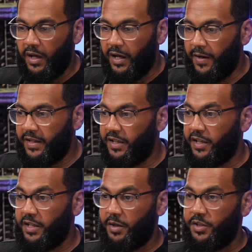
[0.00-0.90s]

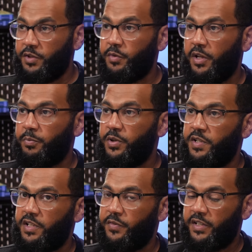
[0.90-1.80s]
And I genuinely
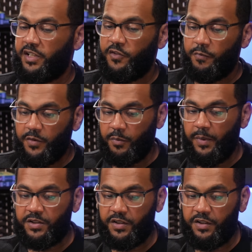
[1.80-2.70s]
appreciate the fact that you're
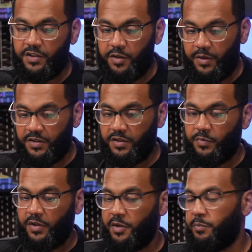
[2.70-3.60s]
mentioning this here because it's
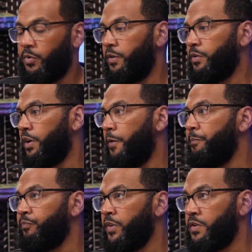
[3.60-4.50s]
really important. Okay,
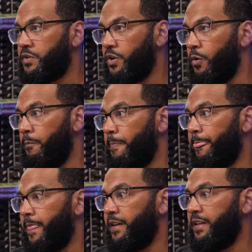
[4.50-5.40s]
so
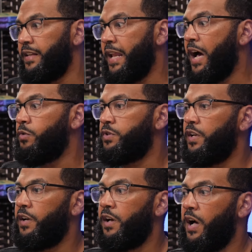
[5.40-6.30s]
now,
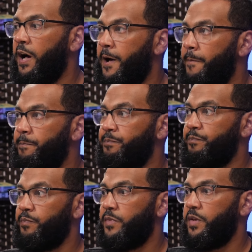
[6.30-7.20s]
Sheikh,
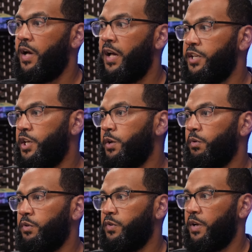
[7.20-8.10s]
a year
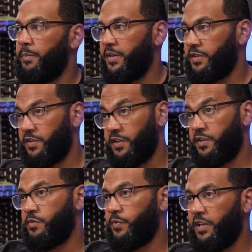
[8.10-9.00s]
or two, I mean,
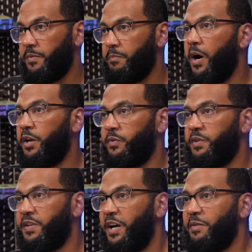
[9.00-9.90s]
this is really
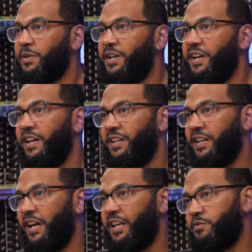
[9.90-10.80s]
modern time, okay?
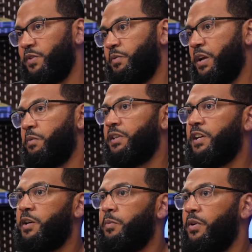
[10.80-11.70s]
And I guess really what I want to
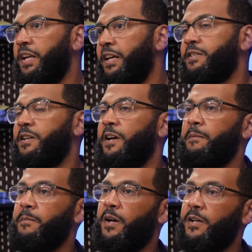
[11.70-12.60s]
talk about next
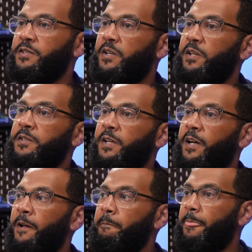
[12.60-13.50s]
time, inshallah
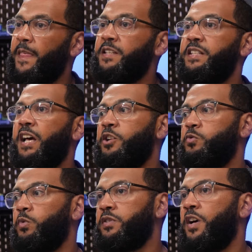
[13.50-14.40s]
ta'ala, is the
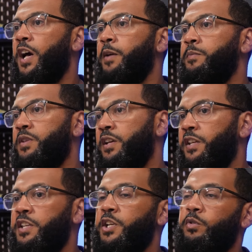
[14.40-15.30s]
actual times,
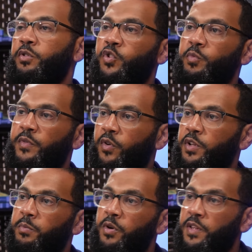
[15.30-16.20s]
the year or two
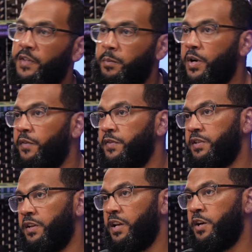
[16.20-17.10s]
before the birth of the Prophet
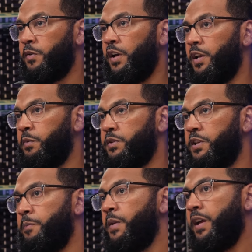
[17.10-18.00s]
sallallahu alayhi wa
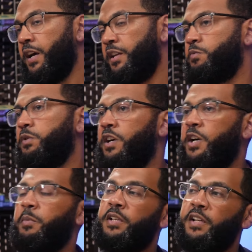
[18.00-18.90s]
sallam. And this we'll
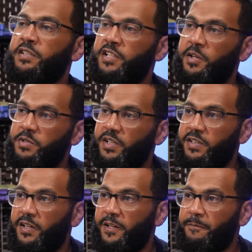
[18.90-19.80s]
talk about the next time,
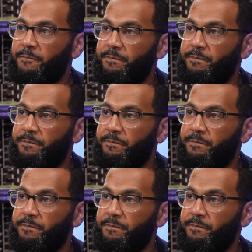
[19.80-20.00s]
inshallah ta'ala.